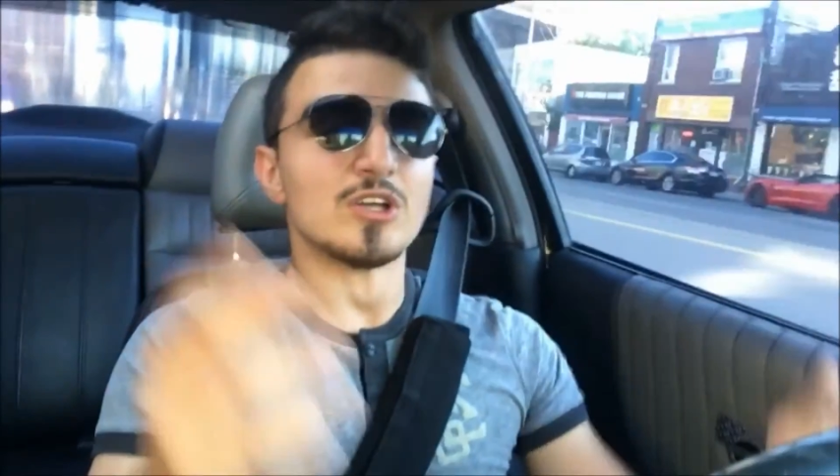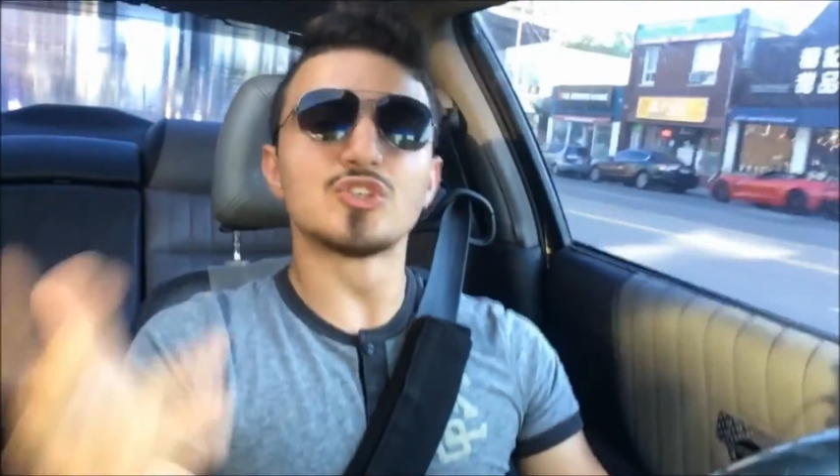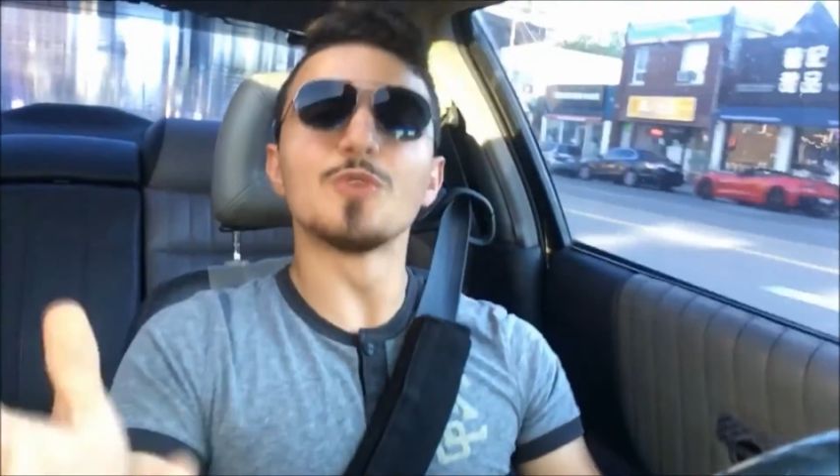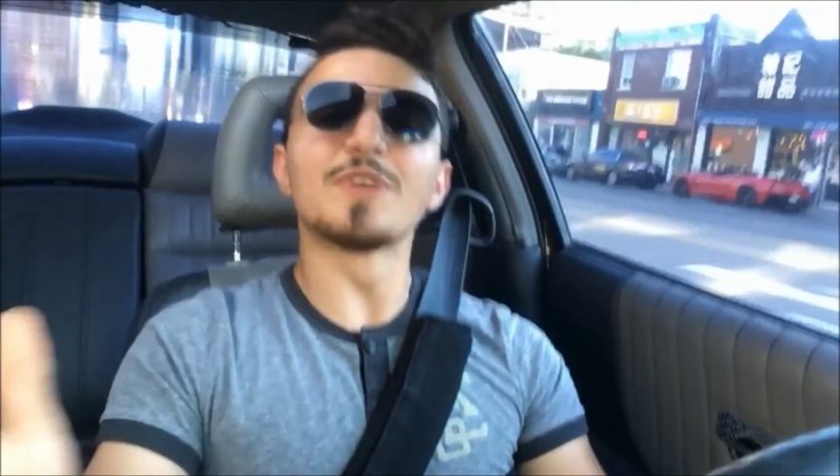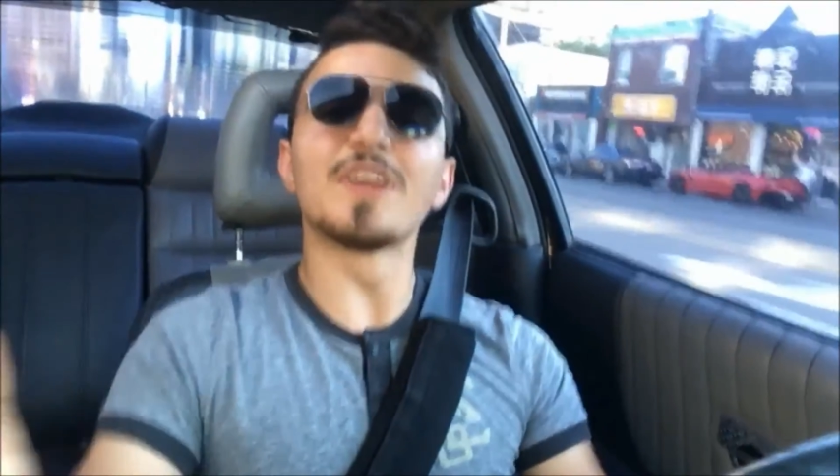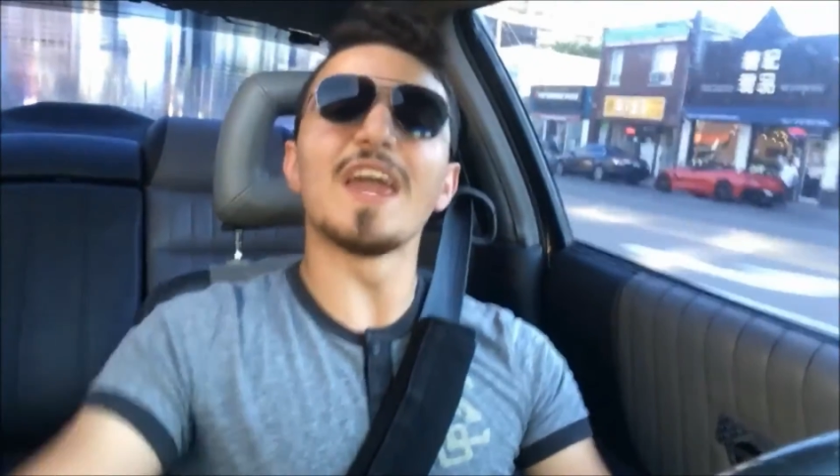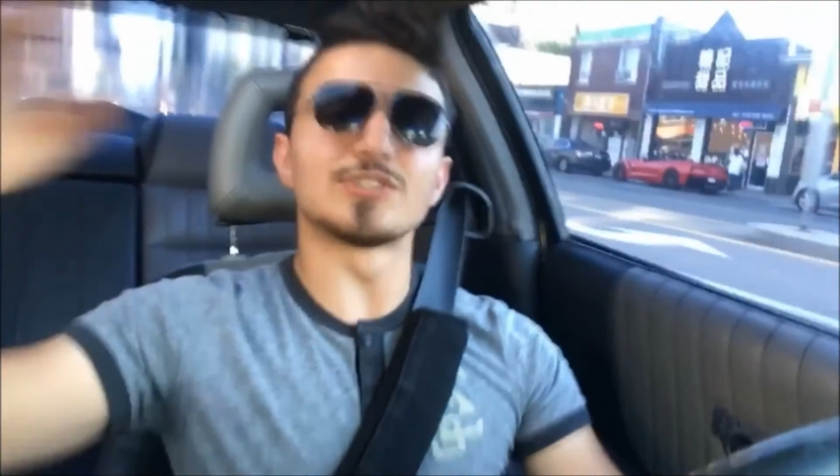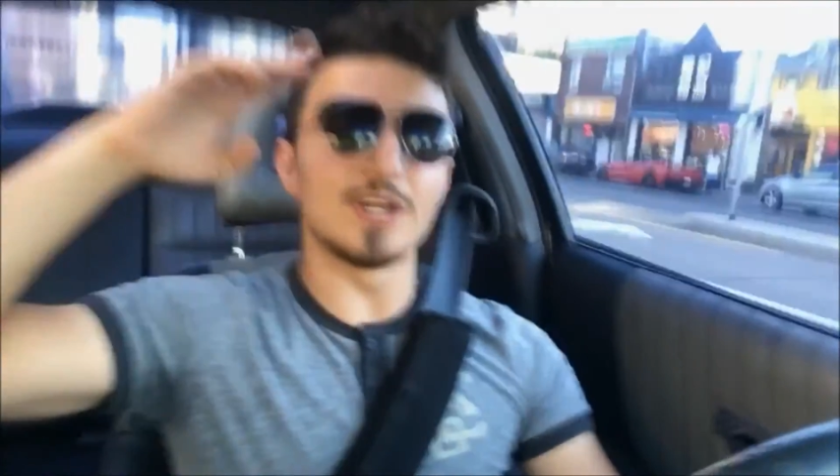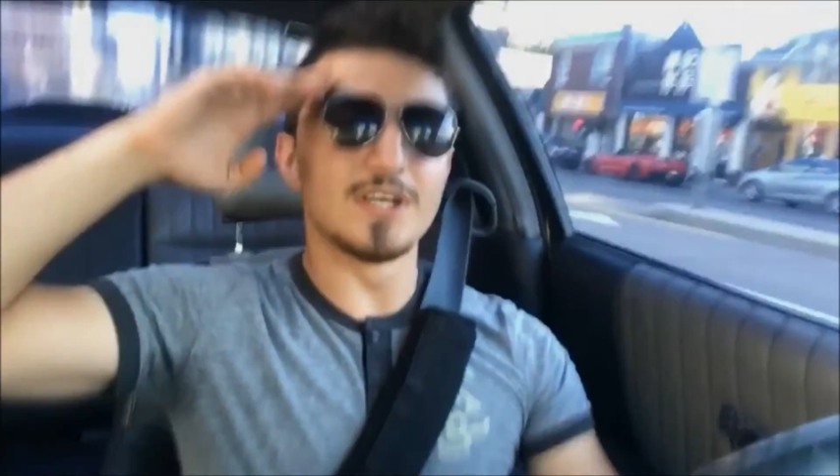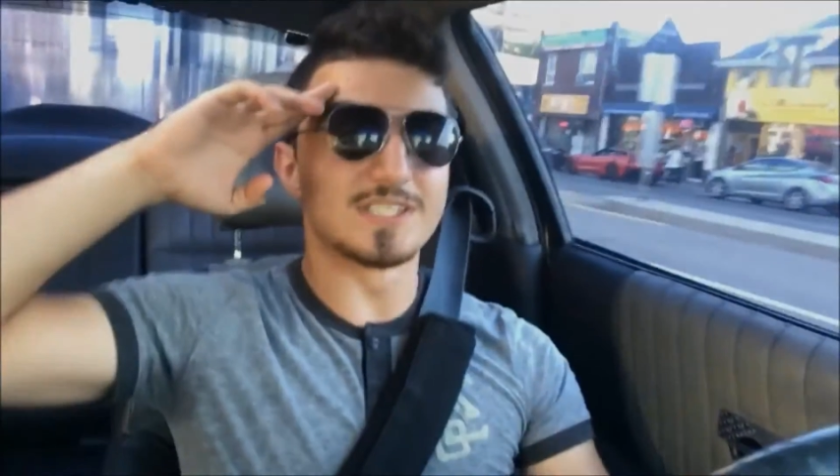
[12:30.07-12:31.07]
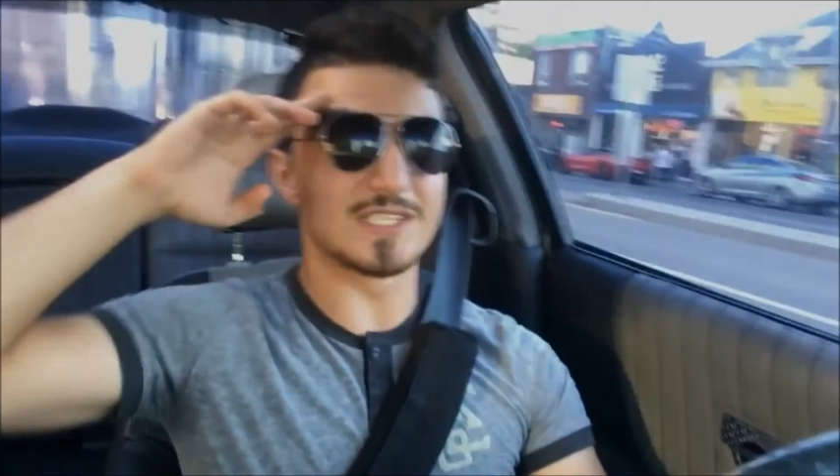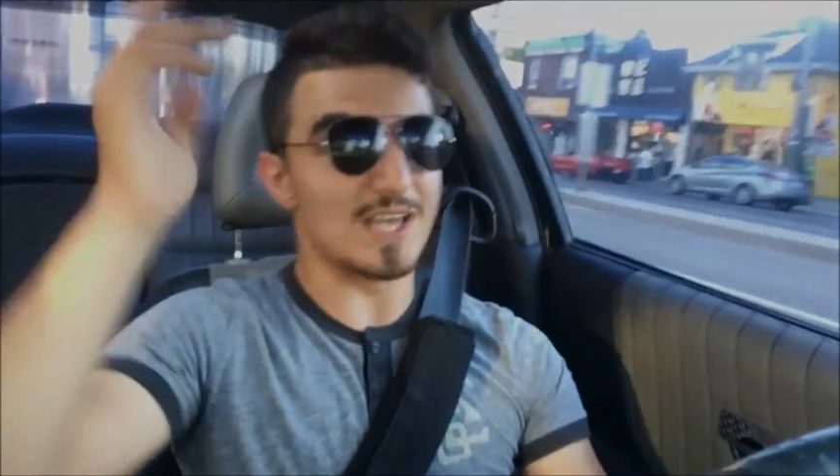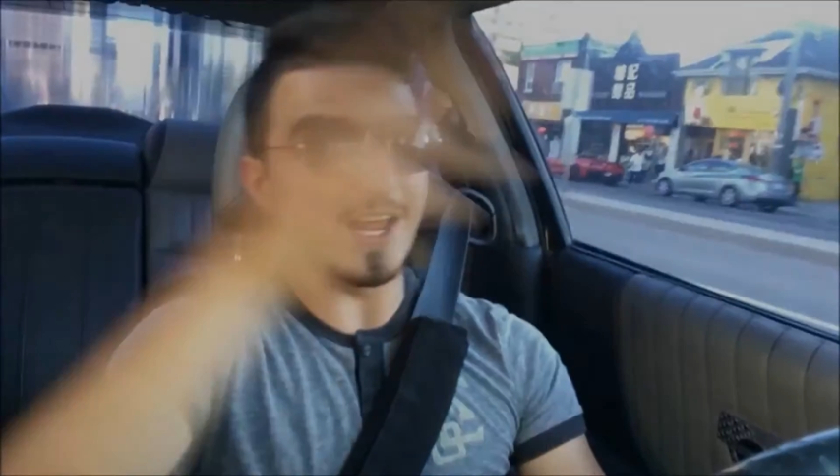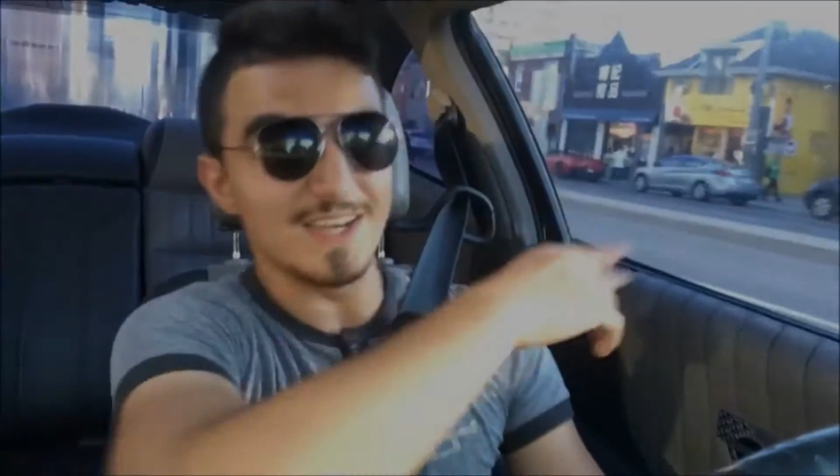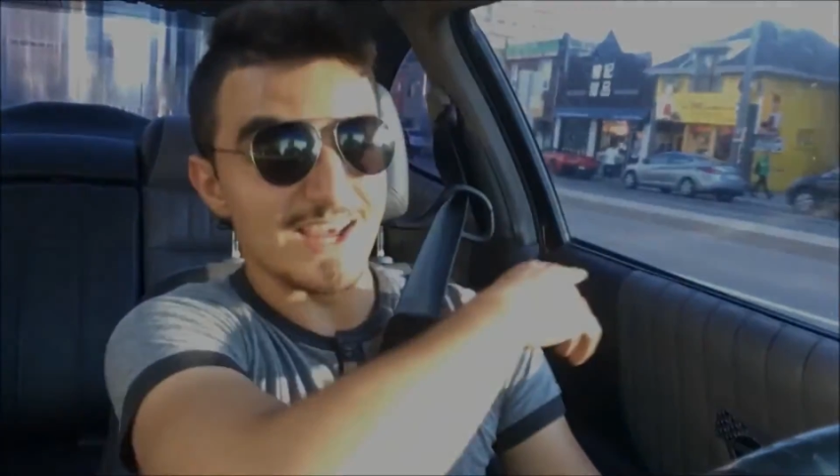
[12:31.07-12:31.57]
Super Kazra signing